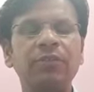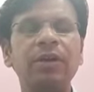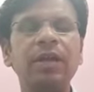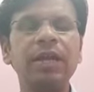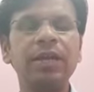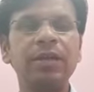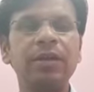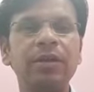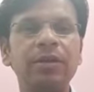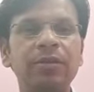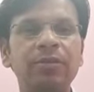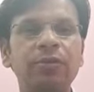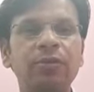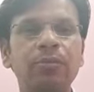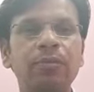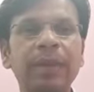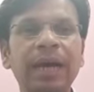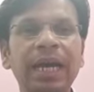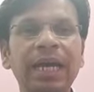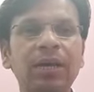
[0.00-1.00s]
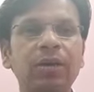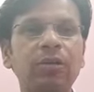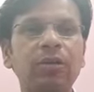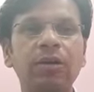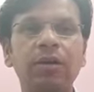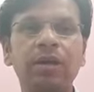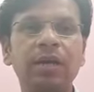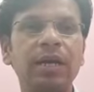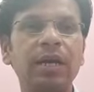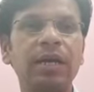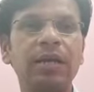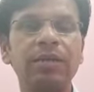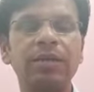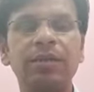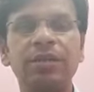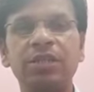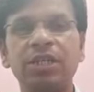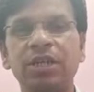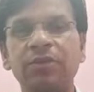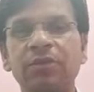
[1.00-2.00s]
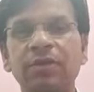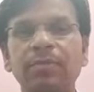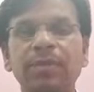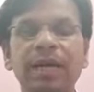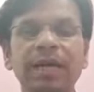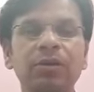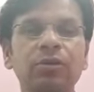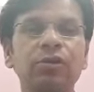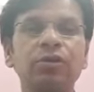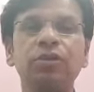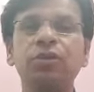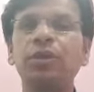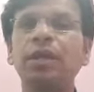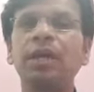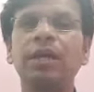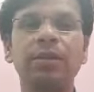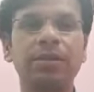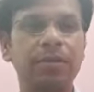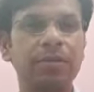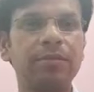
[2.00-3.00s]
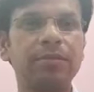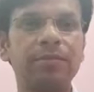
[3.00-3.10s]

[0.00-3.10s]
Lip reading: here through bike or car, they travel by gondolas.